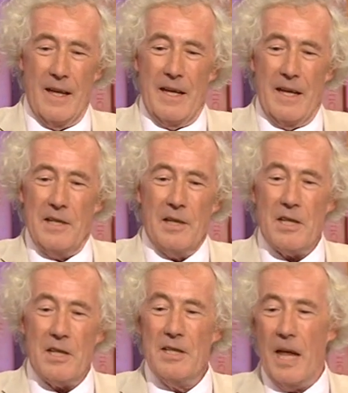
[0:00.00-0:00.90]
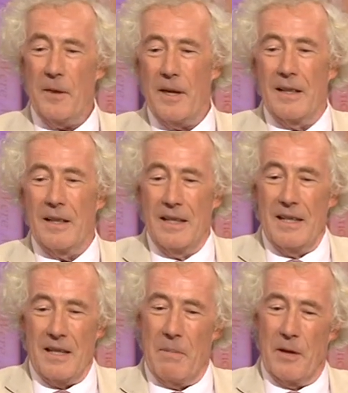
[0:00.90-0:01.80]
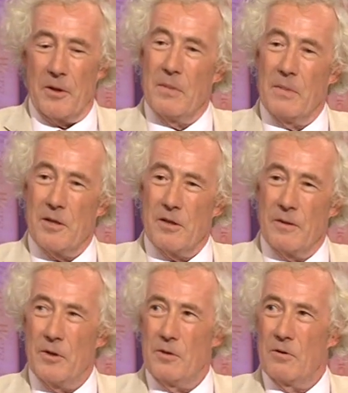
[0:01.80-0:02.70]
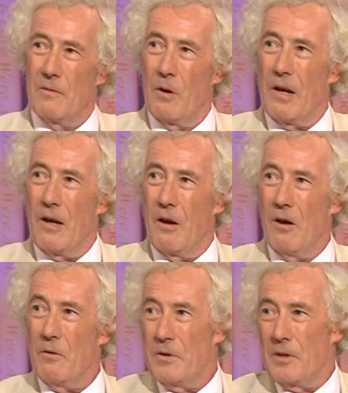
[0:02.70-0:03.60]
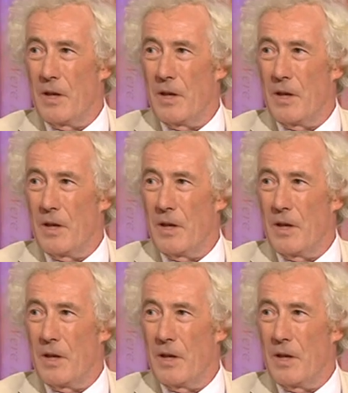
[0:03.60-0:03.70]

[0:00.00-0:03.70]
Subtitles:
He tells us nothing about the murder of the Duke of Orleans